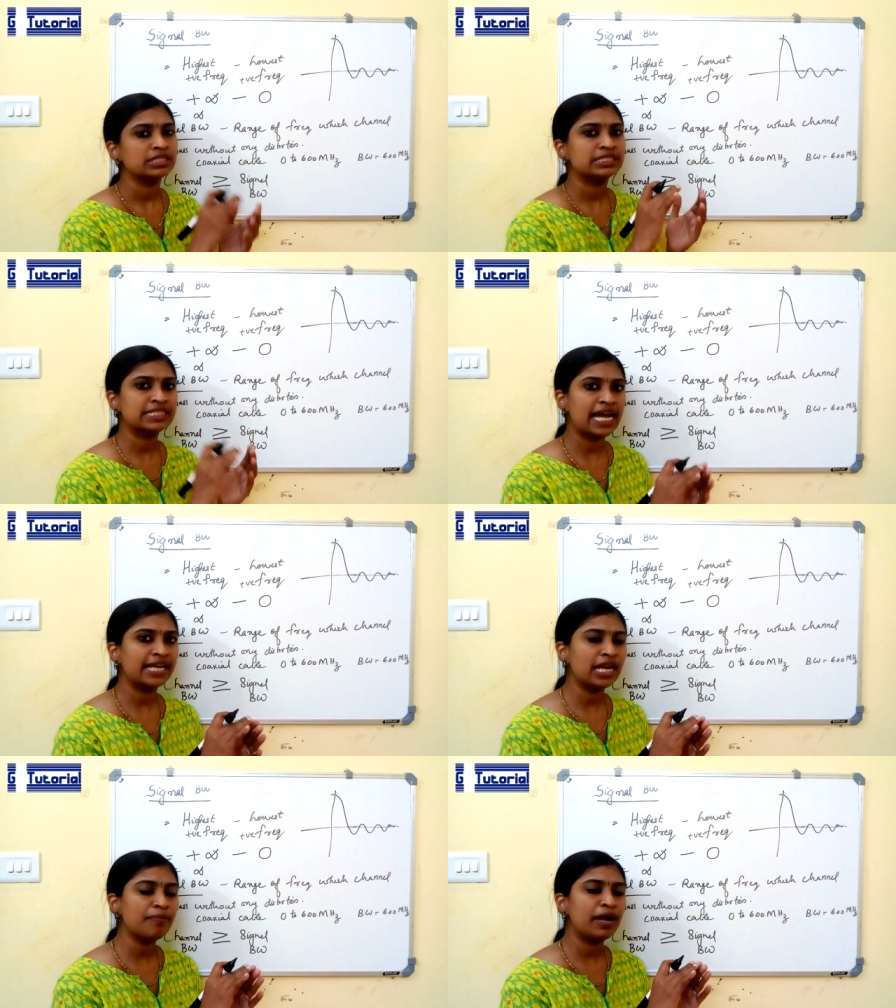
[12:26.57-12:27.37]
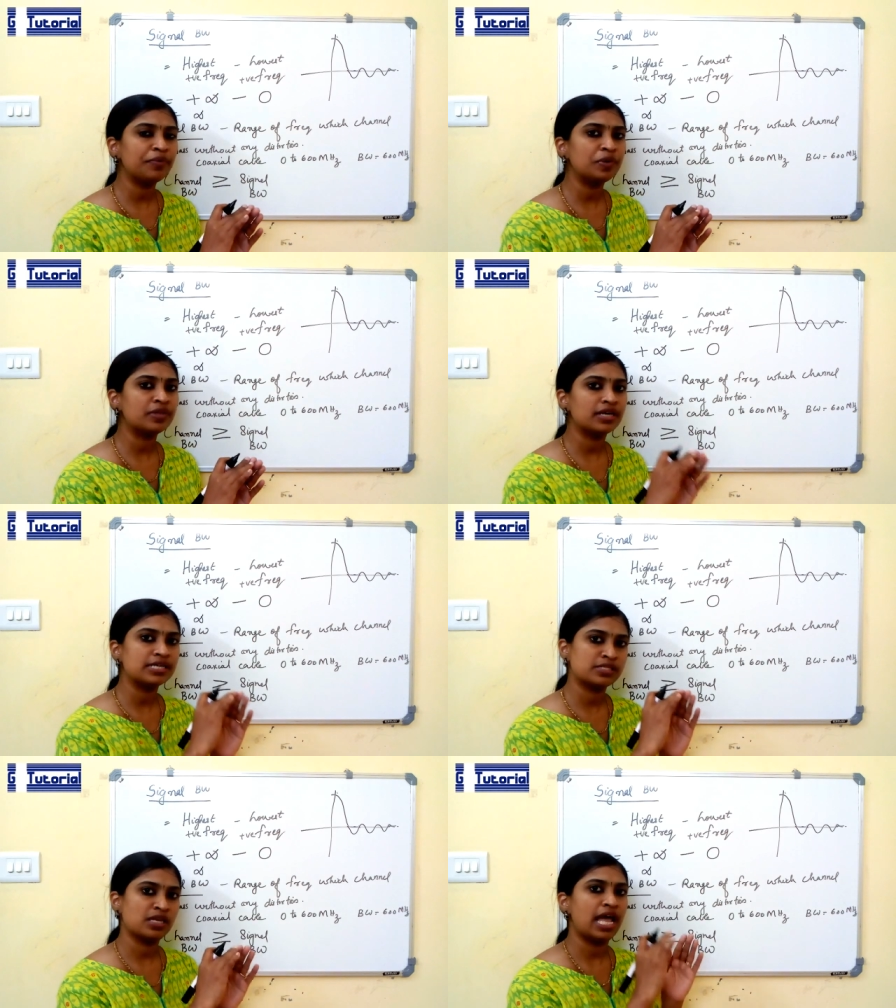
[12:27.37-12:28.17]
channel bandwidth
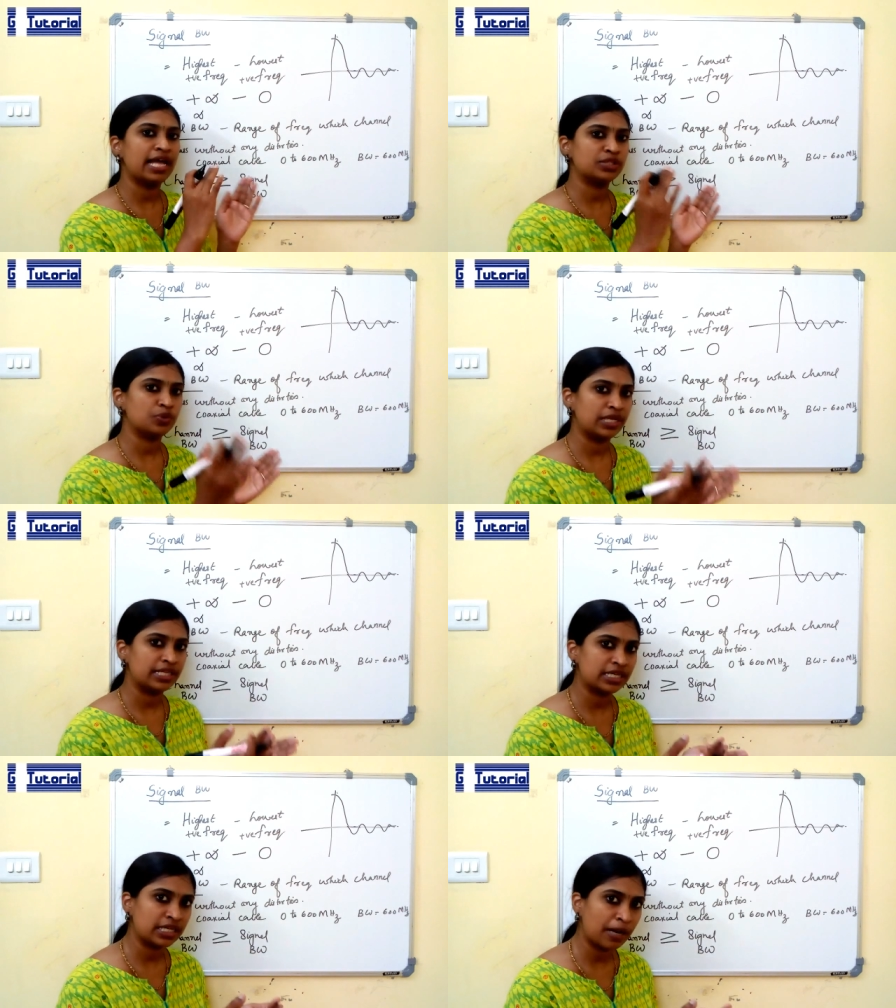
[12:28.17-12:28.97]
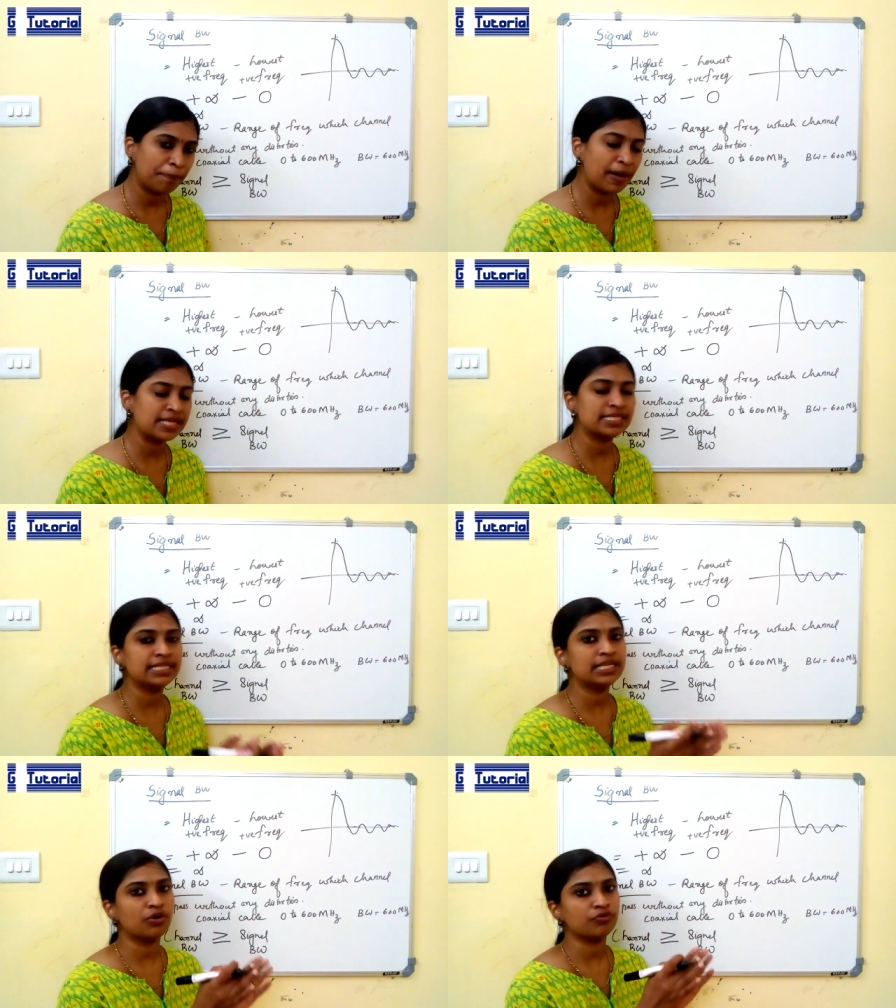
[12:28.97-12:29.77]
is actually the
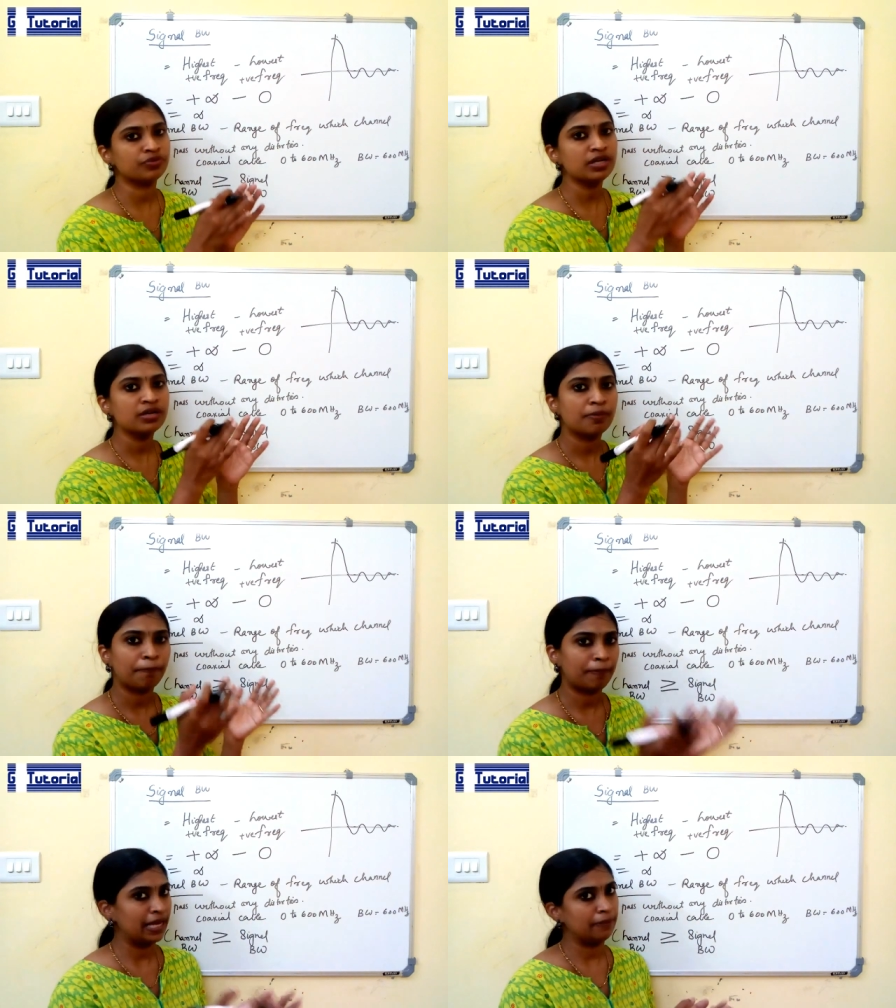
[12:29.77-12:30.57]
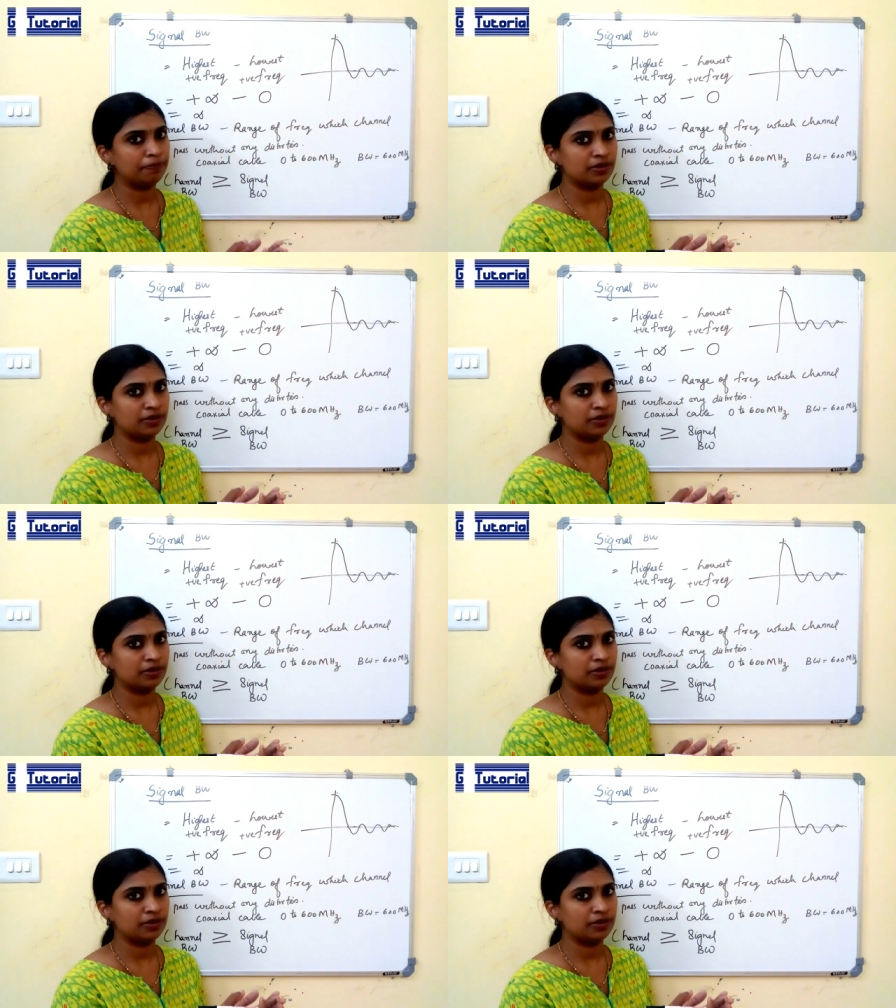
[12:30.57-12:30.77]
capacity of the pipe,